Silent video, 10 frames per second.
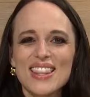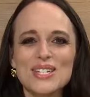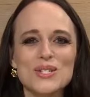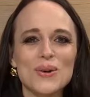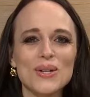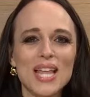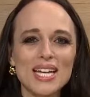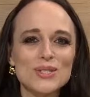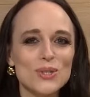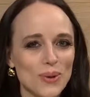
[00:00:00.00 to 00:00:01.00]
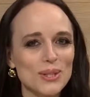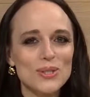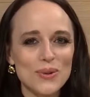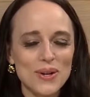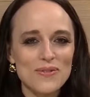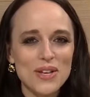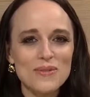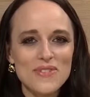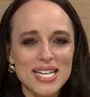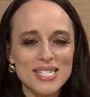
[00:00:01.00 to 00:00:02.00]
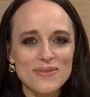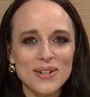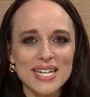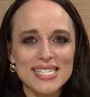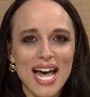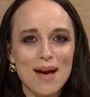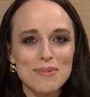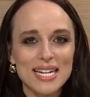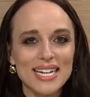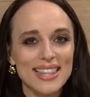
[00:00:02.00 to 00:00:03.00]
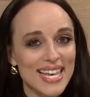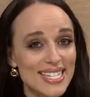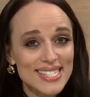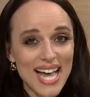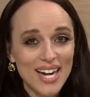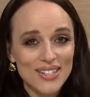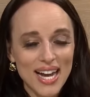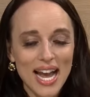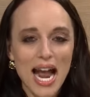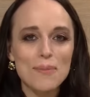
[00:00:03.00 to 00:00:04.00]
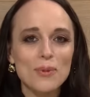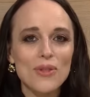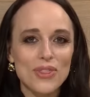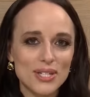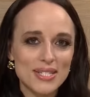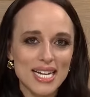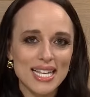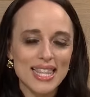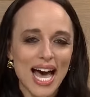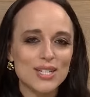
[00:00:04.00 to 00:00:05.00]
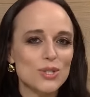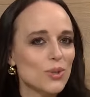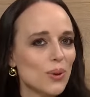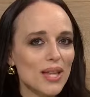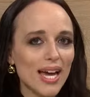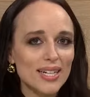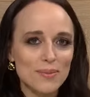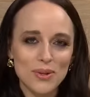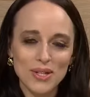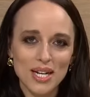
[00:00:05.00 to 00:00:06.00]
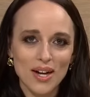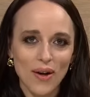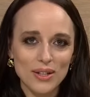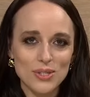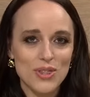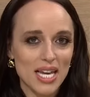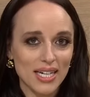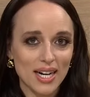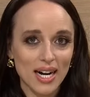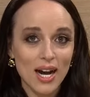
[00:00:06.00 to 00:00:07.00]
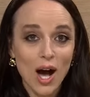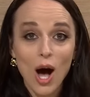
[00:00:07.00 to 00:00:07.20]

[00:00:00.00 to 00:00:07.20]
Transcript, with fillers: the Shoreline Short Short Film Festival is happening this Saturday, April 13th at Shoreline Community College Theater.